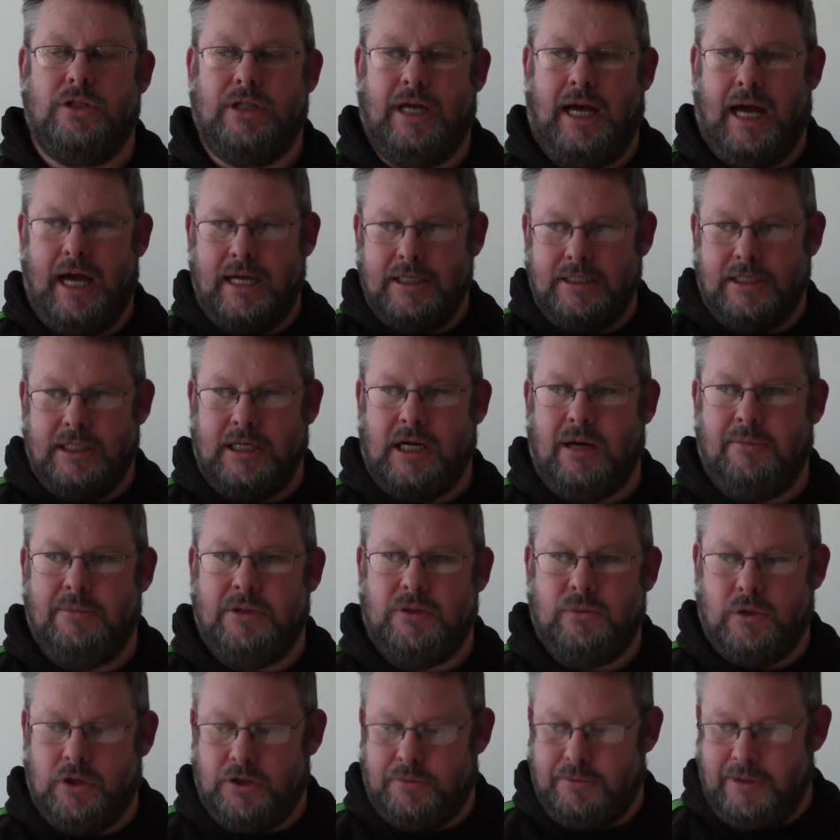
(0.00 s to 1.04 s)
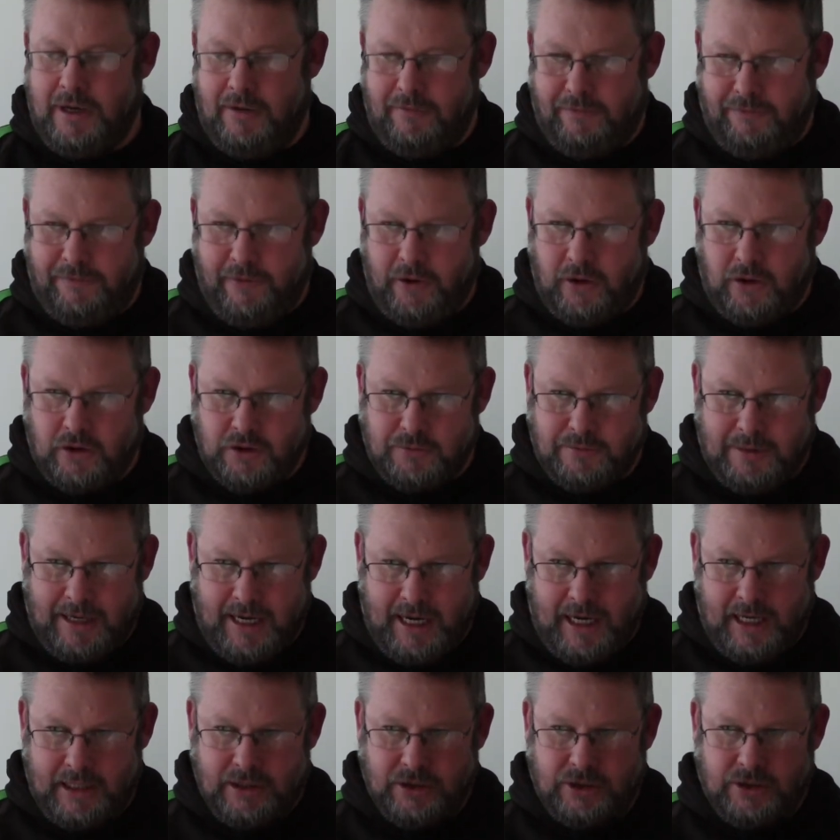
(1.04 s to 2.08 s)
So as they come towards me, I focus my
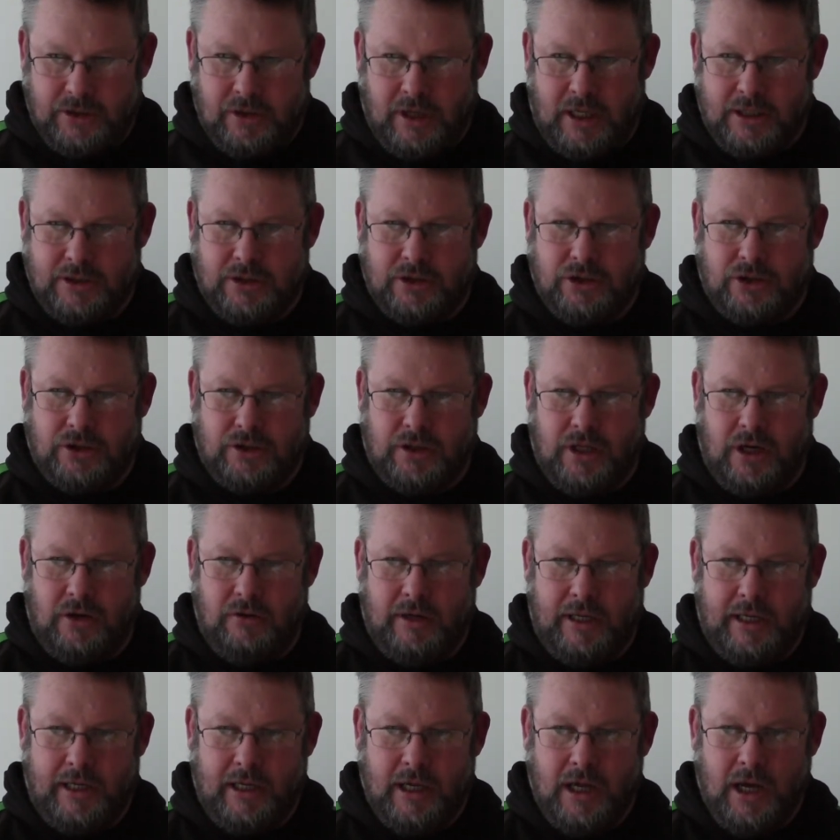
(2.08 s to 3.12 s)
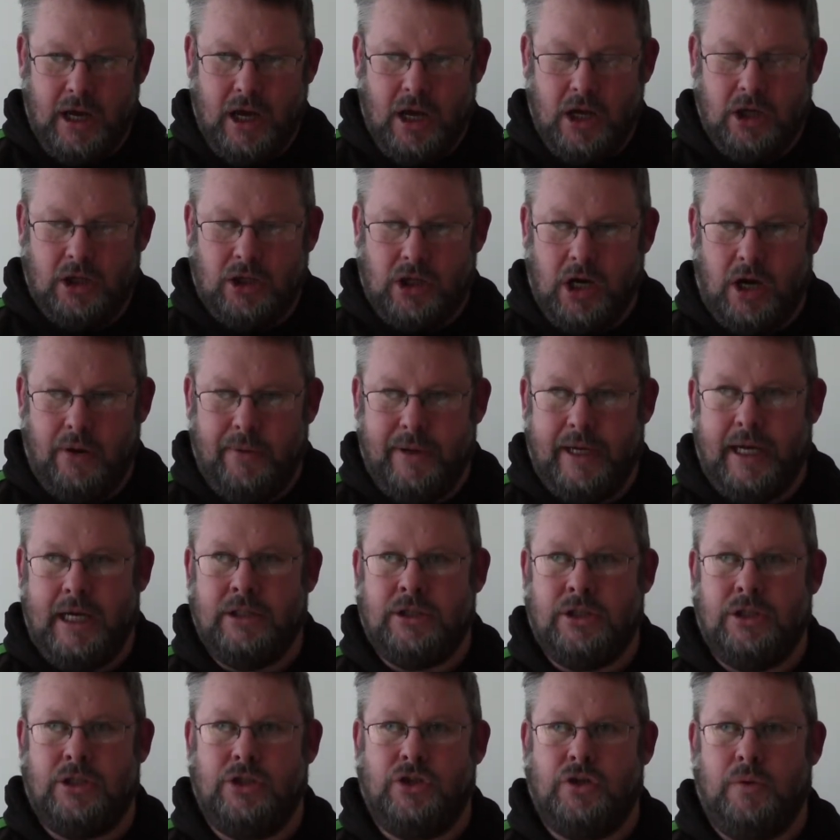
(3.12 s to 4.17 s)
hands nice and slowly going
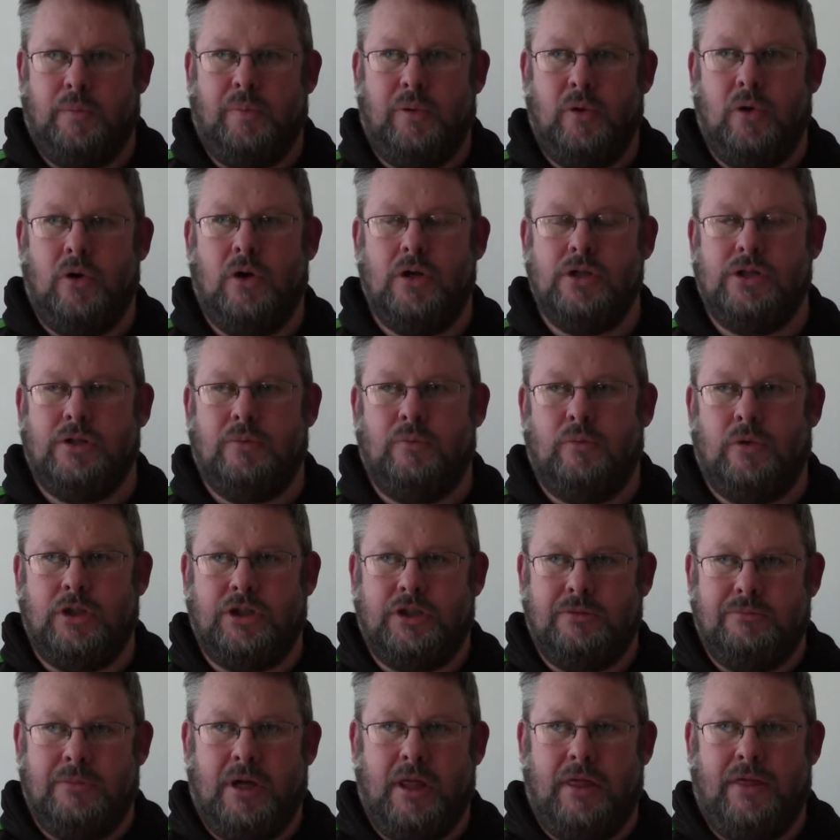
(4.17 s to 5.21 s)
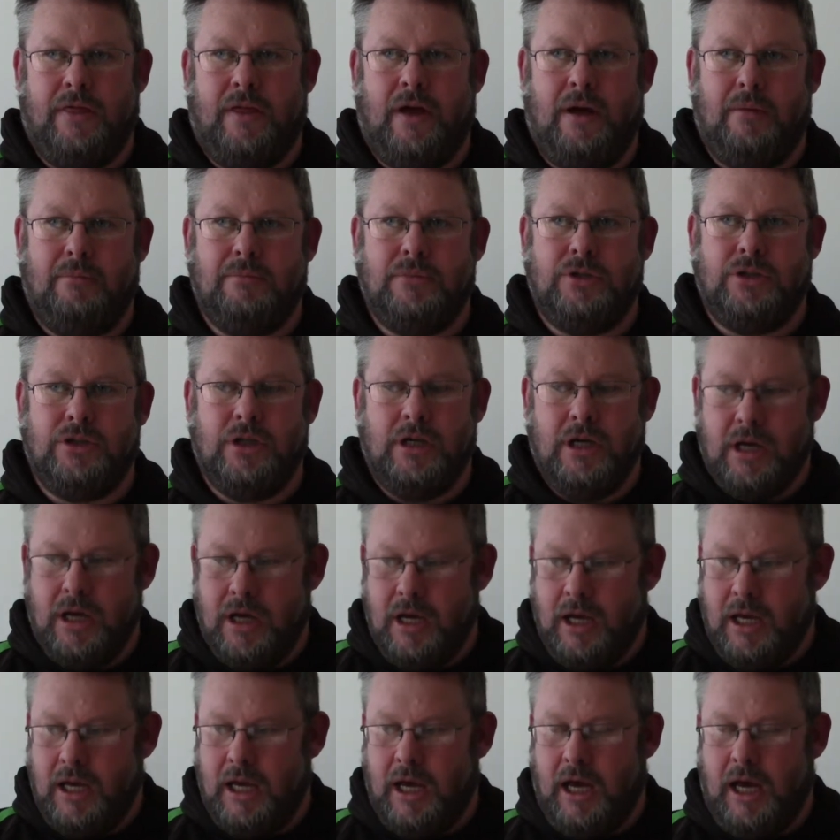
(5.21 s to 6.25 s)
into the supports and watching my thumbs
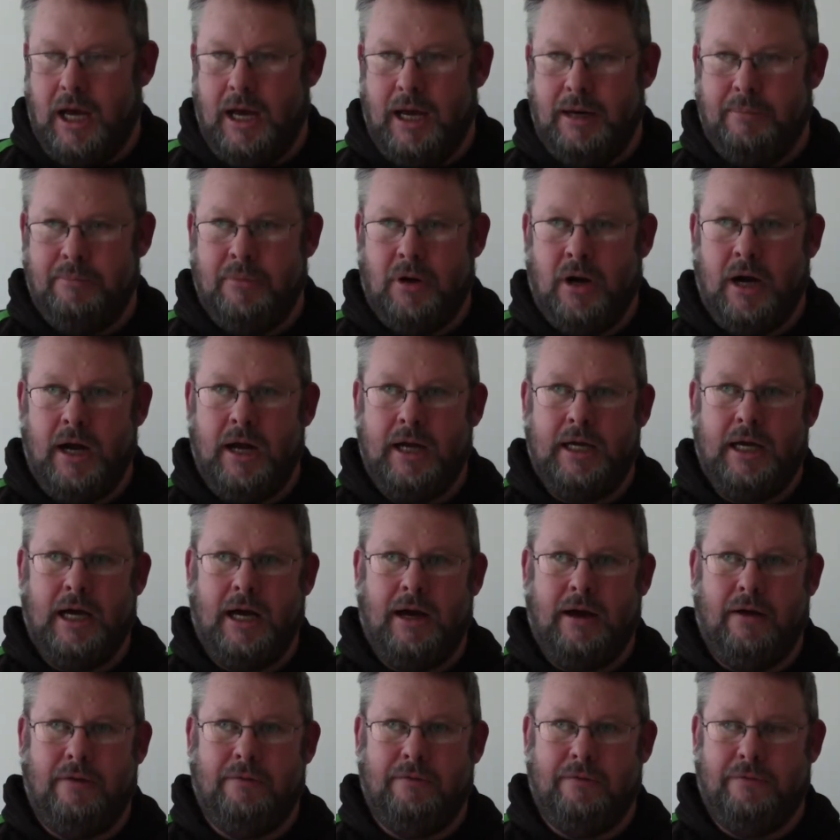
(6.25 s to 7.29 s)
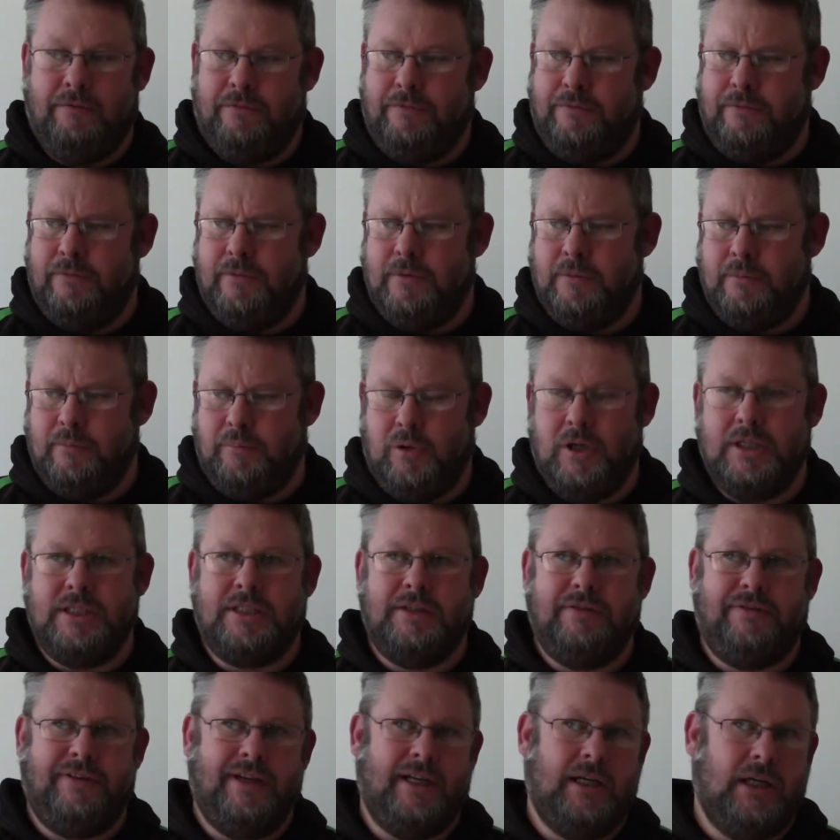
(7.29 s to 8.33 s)
and my
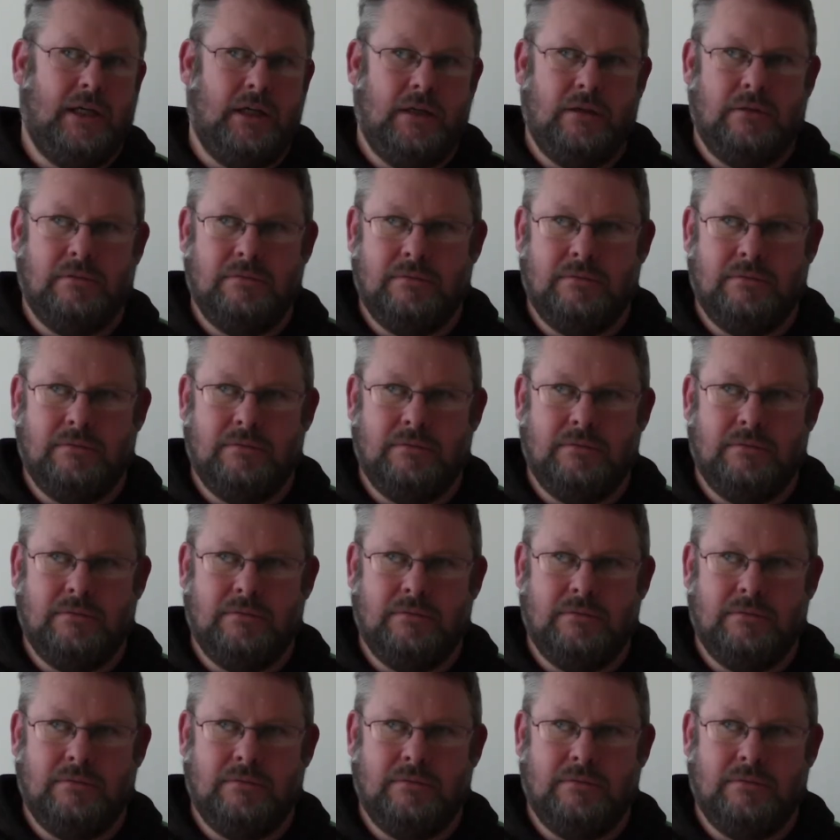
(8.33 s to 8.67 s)
pointy finger